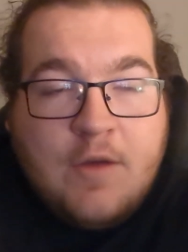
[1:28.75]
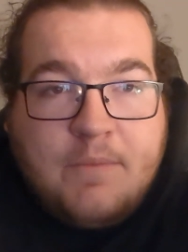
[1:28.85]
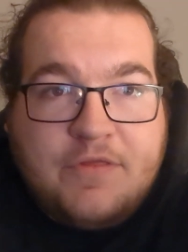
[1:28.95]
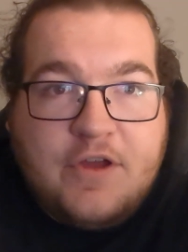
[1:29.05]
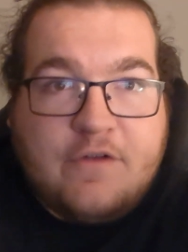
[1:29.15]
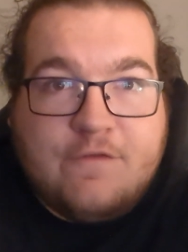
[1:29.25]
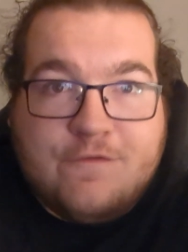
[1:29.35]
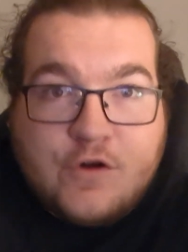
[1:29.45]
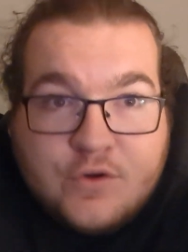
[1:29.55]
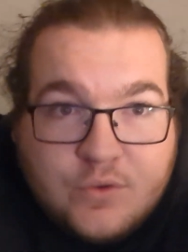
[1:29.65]
but they're
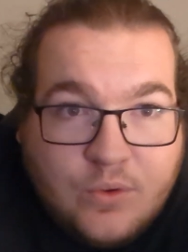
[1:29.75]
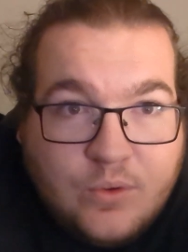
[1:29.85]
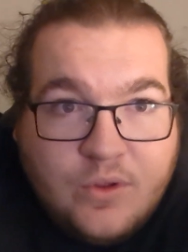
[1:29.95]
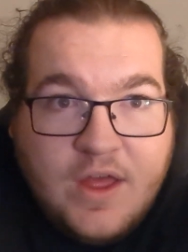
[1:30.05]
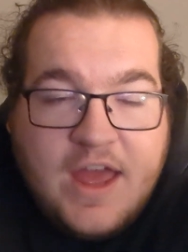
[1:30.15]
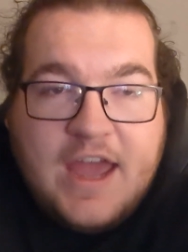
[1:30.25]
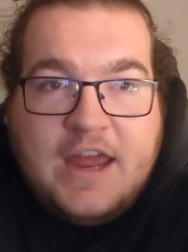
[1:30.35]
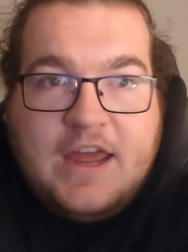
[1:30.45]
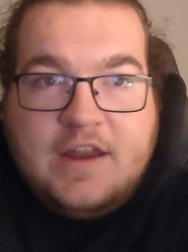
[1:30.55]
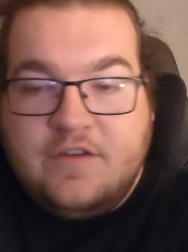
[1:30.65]
vertical,
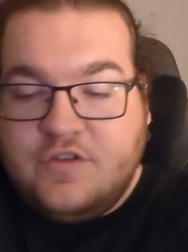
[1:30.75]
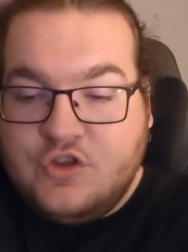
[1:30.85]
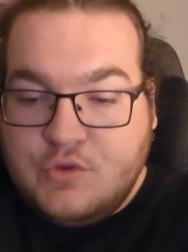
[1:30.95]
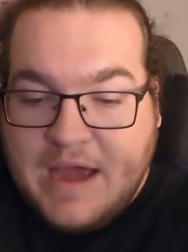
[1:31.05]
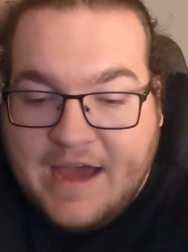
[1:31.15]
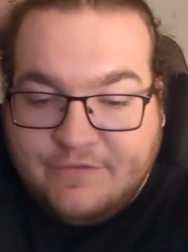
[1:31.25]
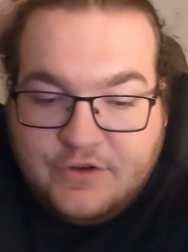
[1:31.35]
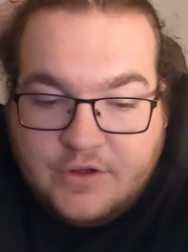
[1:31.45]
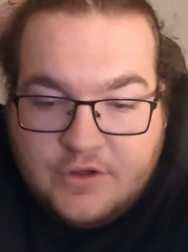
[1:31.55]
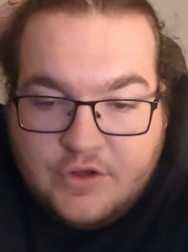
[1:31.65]
and you have
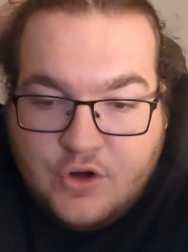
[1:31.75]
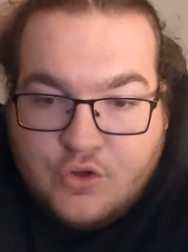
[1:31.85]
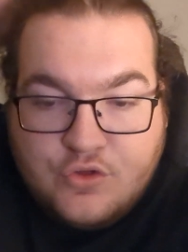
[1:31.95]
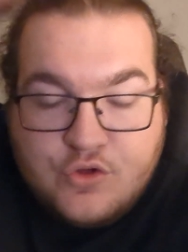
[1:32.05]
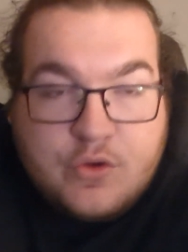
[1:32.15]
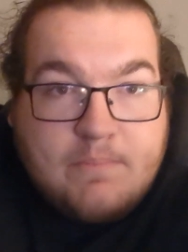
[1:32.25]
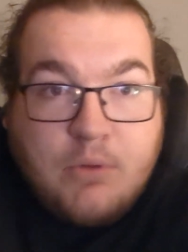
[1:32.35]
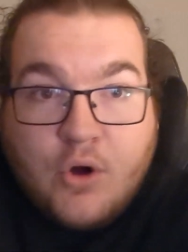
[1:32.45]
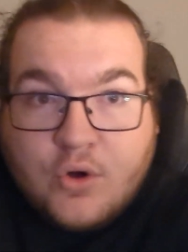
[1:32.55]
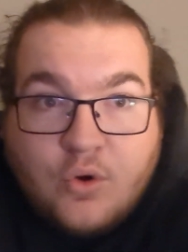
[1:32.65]
to you can
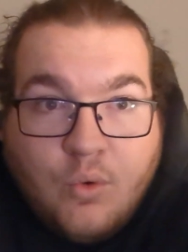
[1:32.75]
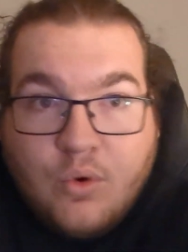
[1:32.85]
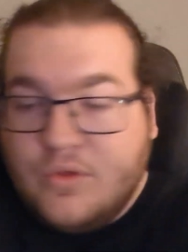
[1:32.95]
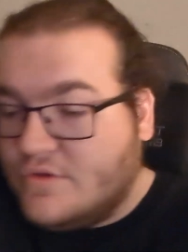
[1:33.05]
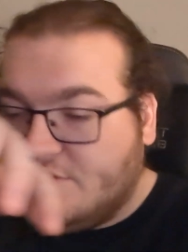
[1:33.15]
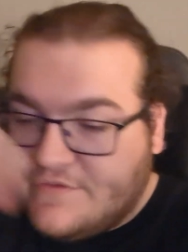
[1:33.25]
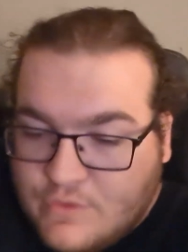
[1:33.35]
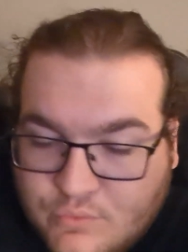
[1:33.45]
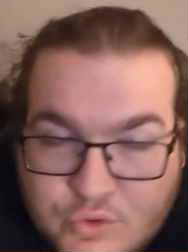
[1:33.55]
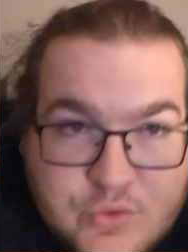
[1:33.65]
parkour. There's
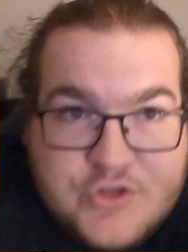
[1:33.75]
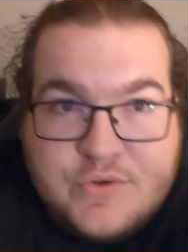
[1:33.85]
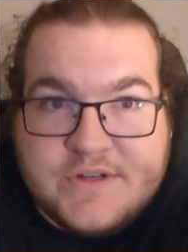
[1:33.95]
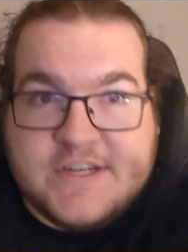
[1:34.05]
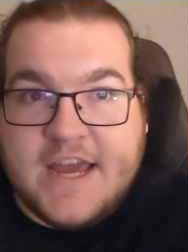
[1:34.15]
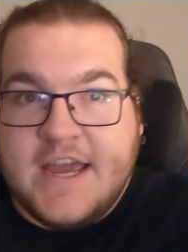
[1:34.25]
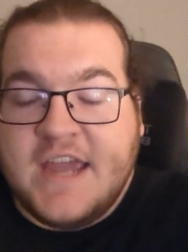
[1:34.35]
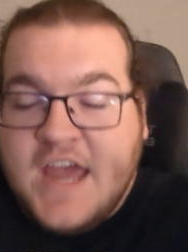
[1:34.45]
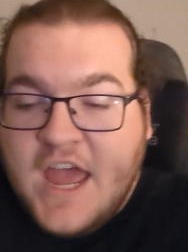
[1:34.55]
different routes you can take.